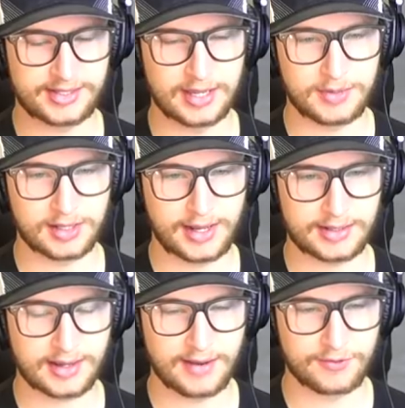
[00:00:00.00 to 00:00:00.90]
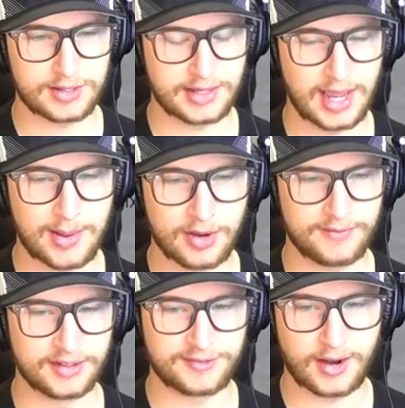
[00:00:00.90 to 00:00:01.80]
simulate every game
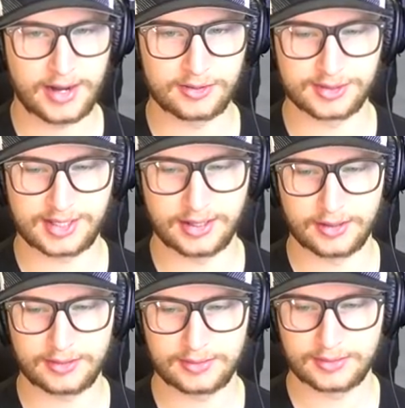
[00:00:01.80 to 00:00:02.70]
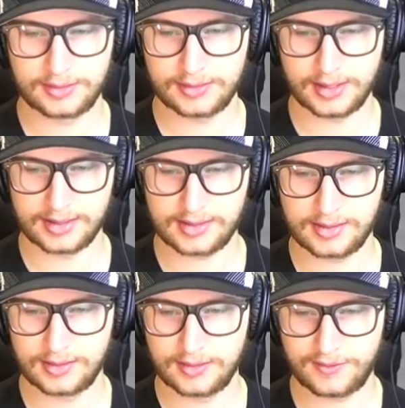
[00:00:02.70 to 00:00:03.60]
of the finals here.
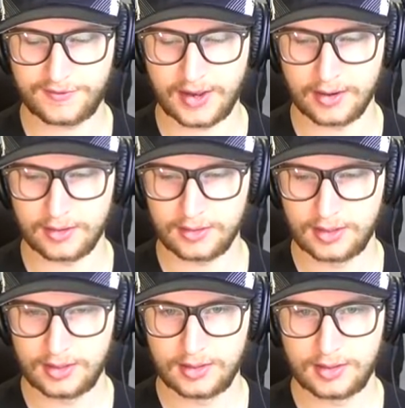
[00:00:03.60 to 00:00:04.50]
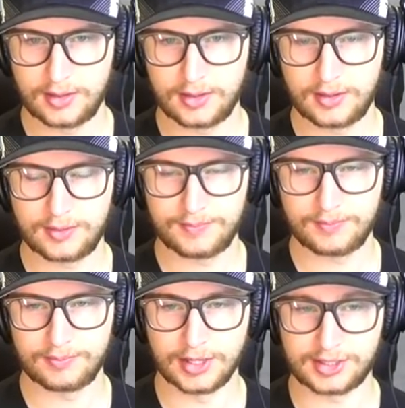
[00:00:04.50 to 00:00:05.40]
That's fair.
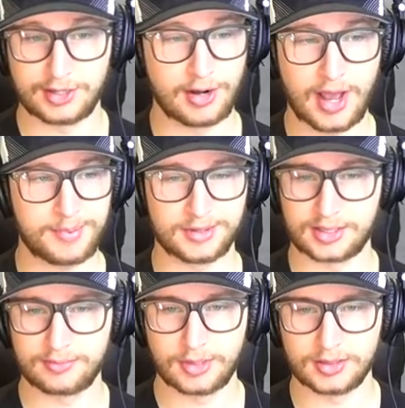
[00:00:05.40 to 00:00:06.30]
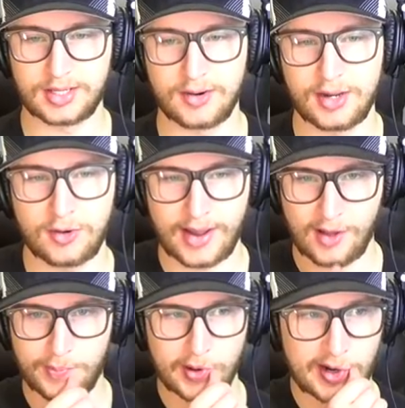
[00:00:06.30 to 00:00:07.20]
Let's see what happens. Ontario,
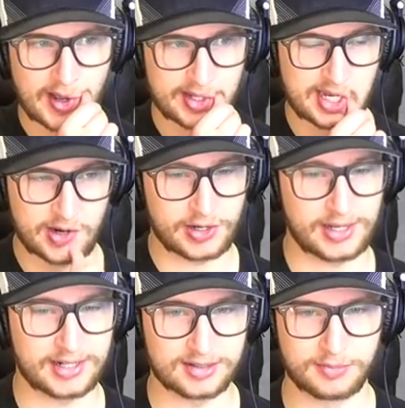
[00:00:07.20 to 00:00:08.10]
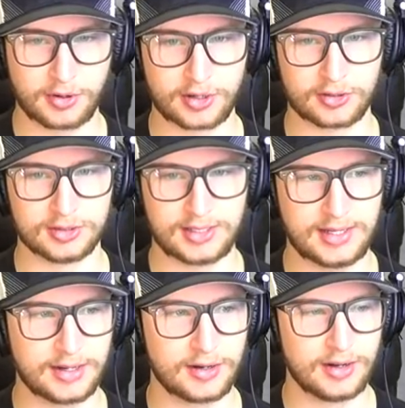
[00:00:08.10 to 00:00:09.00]
Alberta. Ontario going to get on the board early
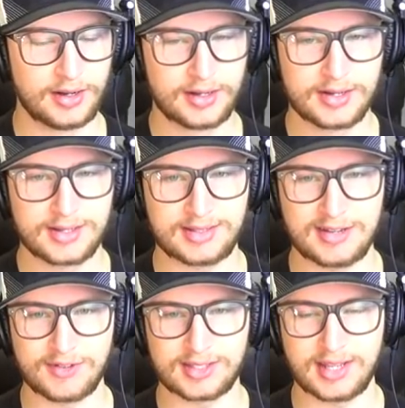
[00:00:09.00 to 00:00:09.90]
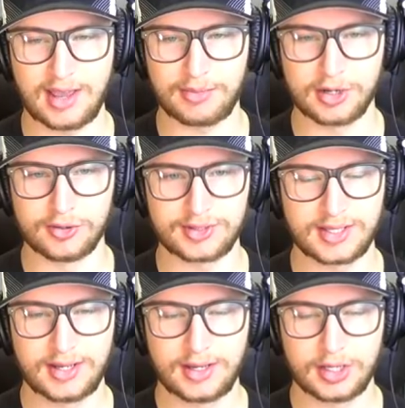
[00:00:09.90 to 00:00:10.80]
here. Steven
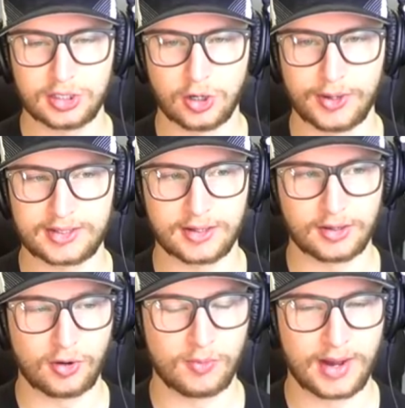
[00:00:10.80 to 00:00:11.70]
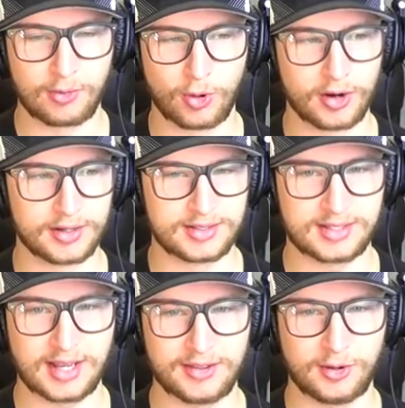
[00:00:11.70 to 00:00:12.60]
Stamkos going to oh my word is
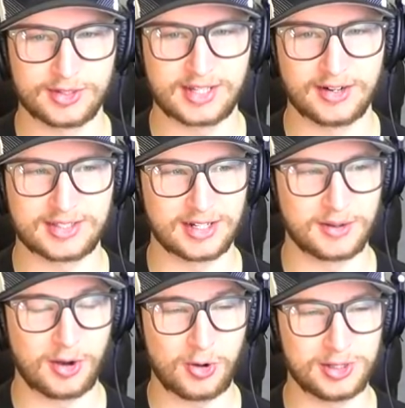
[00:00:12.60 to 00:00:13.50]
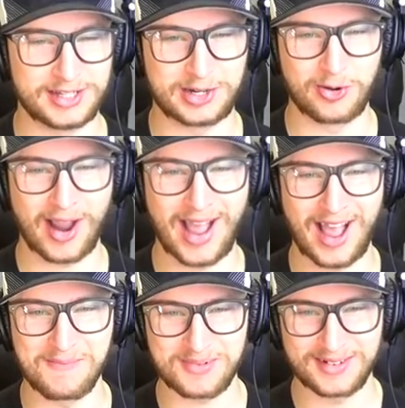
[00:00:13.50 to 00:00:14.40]
this how the whole series is gonna holy
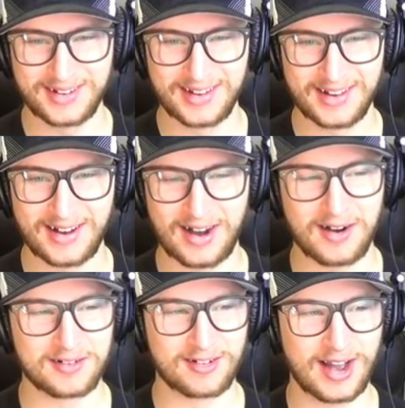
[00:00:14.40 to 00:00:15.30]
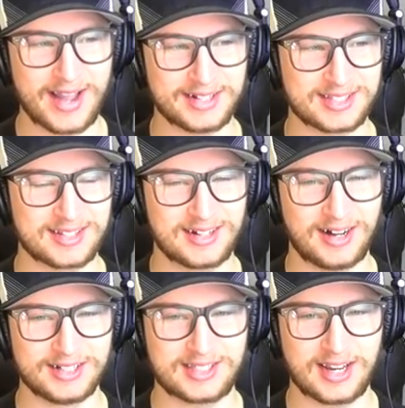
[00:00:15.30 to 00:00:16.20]
crap all right
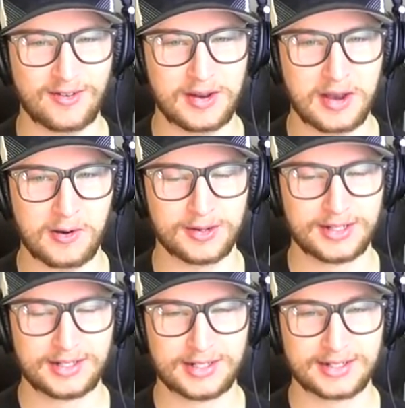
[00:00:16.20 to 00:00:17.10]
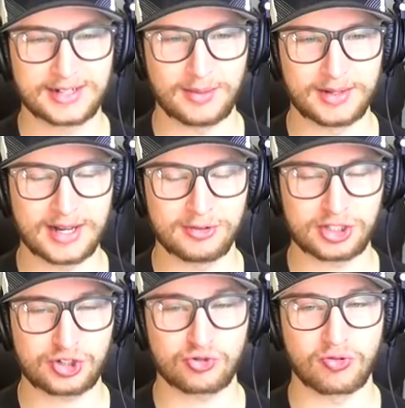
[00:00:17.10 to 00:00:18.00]
ontario coming
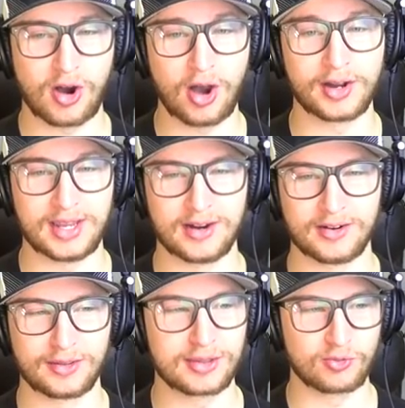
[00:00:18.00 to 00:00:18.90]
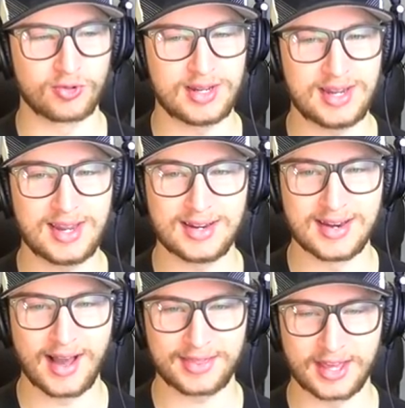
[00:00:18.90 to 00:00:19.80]
out strong here. 3
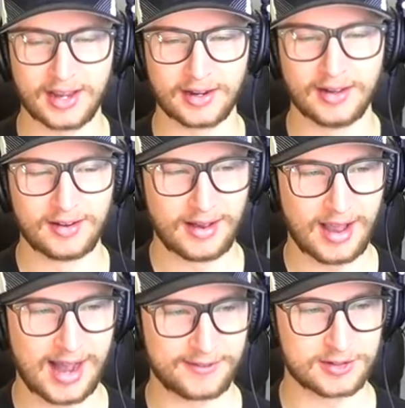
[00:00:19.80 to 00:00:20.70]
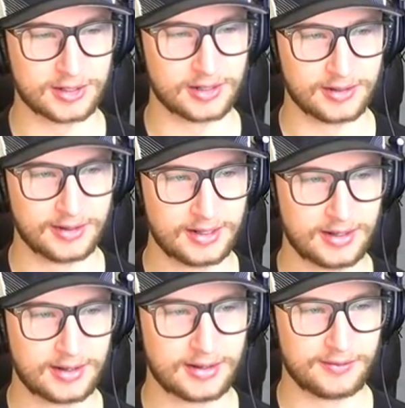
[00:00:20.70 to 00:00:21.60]
nothing after
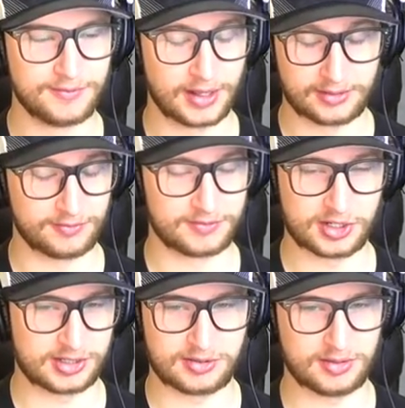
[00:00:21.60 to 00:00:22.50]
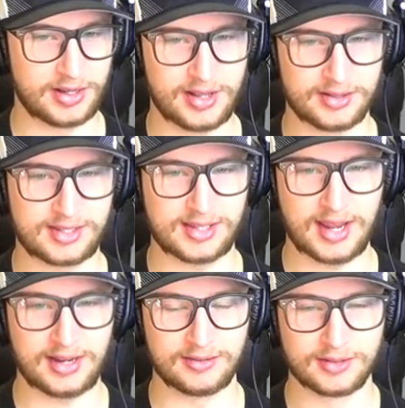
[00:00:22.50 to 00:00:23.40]
like just
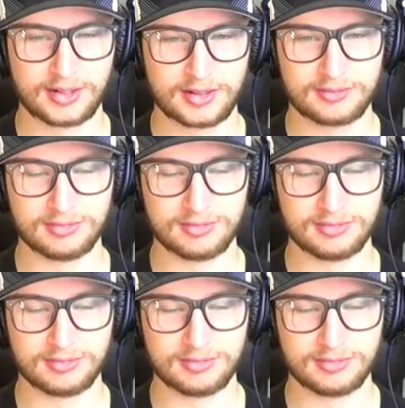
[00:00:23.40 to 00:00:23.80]
insanely